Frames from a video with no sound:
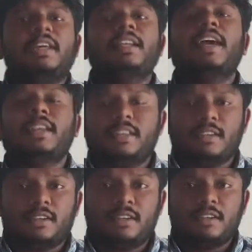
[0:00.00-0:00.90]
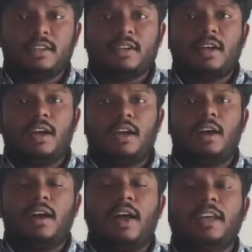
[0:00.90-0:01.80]
neglected,
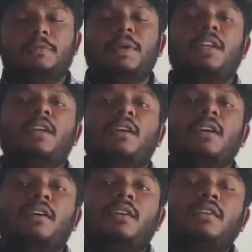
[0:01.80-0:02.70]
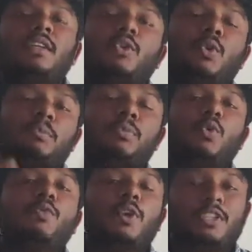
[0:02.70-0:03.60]
has been said to
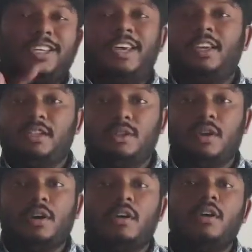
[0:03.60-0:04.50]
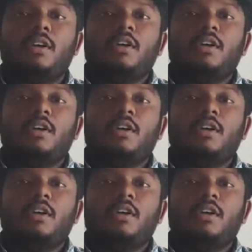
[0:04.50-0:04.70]
improve or change, or